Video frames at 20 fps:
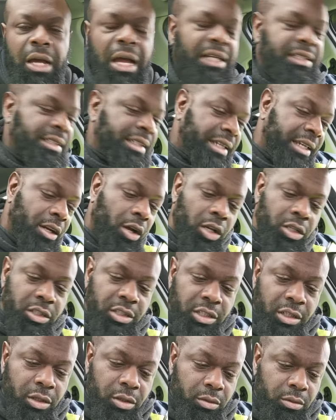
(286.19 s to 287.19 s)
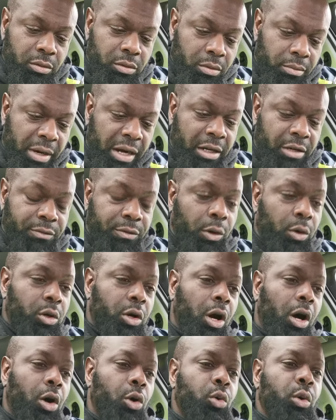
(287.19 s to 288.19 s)
I said, get on your little microphone,
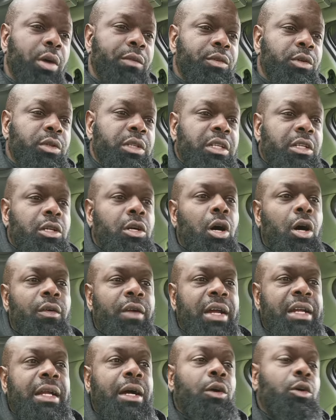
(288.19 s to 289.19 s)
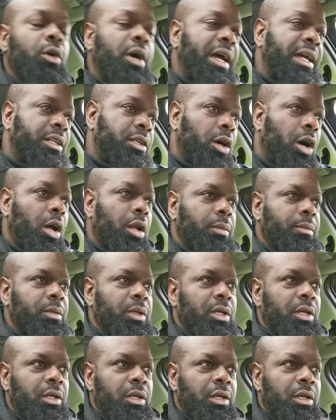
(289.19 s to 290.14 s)
call whoever you need to call right now. Go ahead, call him.